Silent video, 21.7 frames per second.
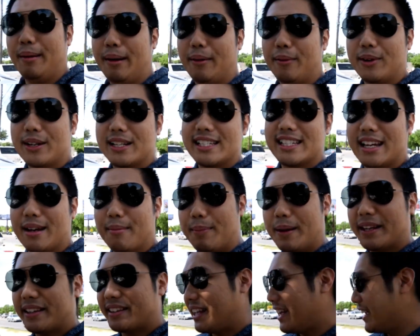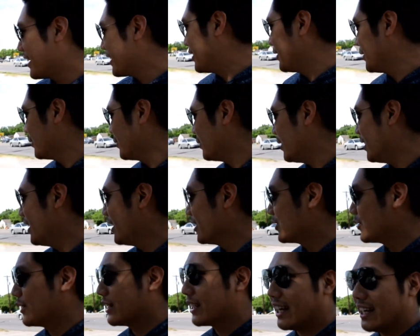I want to say a big thank you
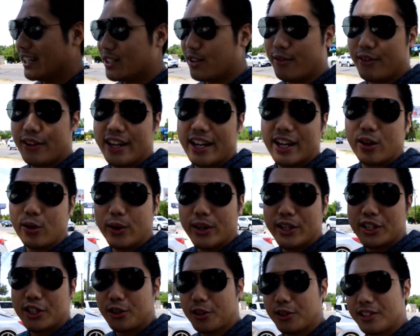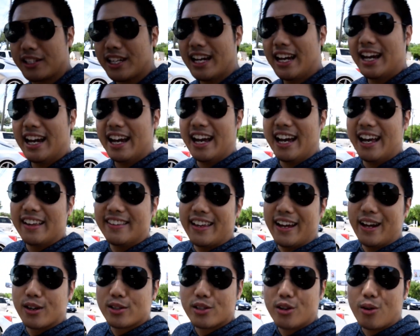to the guys over here at Guichos.
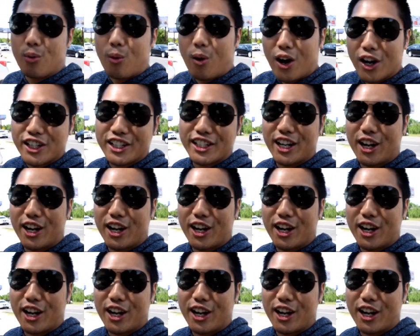They also washed